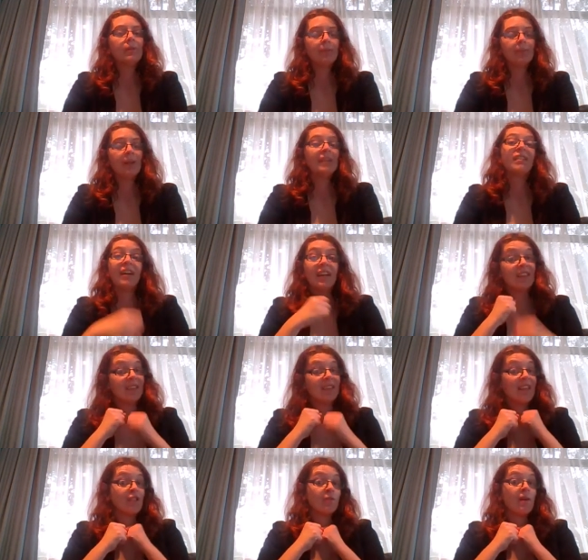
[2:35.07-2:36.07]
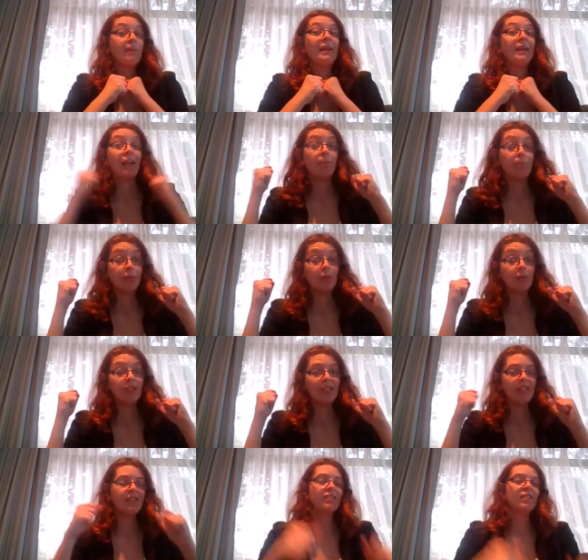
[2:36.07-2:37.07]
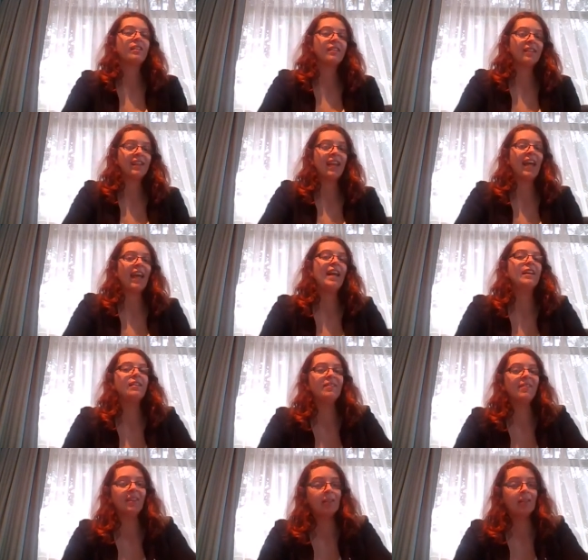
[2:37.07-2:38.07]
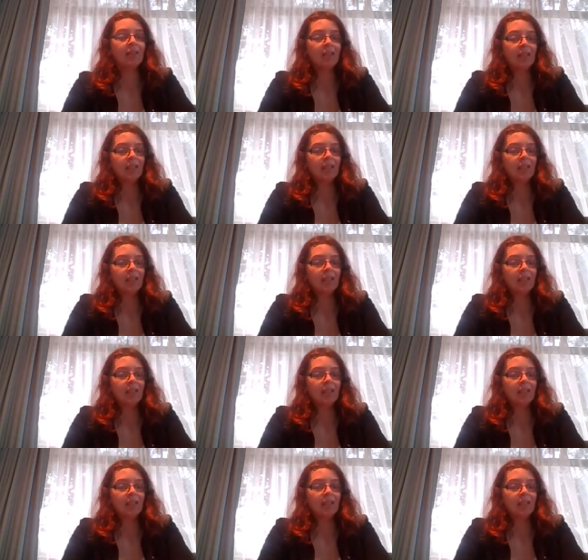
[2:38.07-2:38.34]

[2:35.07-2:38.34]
by tying a sash around my neck and pulling it as tight as I can until